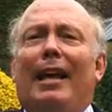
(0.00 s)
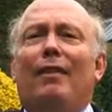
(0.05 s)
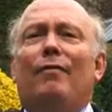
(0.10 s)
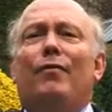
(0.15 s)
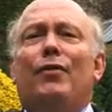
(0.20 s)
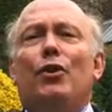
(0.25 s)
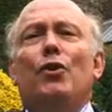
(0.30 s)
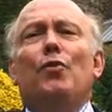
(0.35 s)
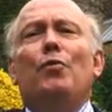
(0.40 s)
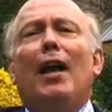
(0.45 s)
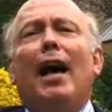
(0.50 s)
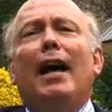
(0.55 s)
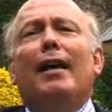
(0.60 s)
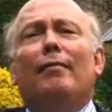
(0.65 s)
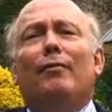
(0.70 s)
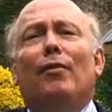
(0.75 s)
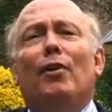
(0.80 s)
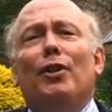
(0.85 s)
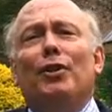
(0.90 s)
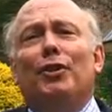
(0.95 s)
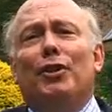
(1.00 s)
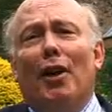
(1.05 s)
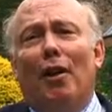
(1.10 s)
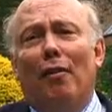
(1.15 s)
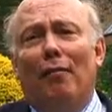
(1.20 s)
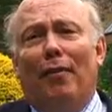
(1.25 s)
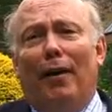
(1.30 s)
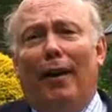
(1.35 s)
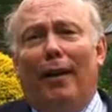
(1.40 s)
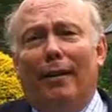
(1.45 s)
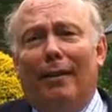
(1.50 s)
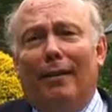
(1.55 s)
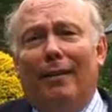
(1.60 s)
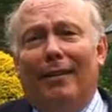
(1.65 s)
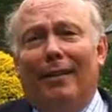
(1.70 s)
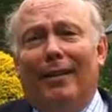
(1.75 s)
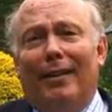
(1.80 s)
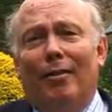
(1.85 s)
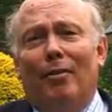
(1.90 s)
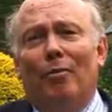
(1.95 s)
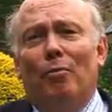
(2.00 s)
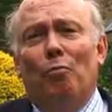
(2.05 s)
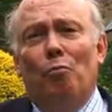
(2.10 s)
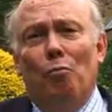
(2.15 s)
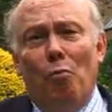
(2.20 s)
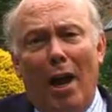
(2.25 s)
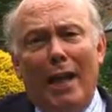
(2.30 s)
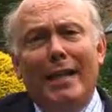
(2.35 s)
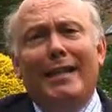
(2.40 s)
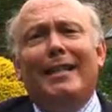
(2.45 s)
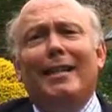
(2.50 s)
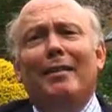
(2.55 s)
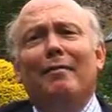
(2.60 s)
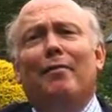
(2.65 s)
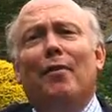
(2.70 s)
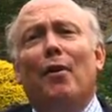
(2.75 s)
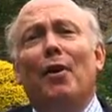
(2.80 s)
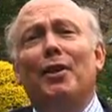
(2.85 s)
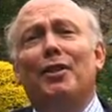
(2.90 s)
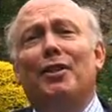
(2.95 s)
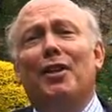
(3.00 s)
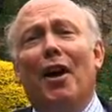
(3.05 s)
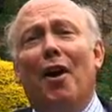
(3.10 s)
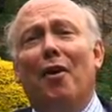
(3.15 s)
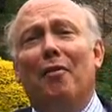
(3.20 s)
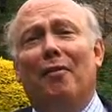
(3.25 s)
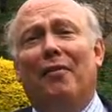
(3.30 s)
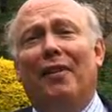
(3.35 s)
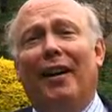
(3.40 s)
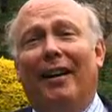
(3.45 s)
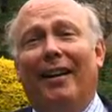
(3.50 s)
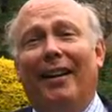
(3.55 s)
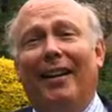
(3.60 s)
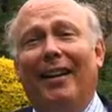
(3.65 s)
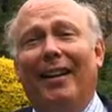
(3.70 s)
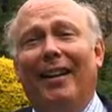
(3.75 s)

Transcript: If you like voiceover, write in voiceover.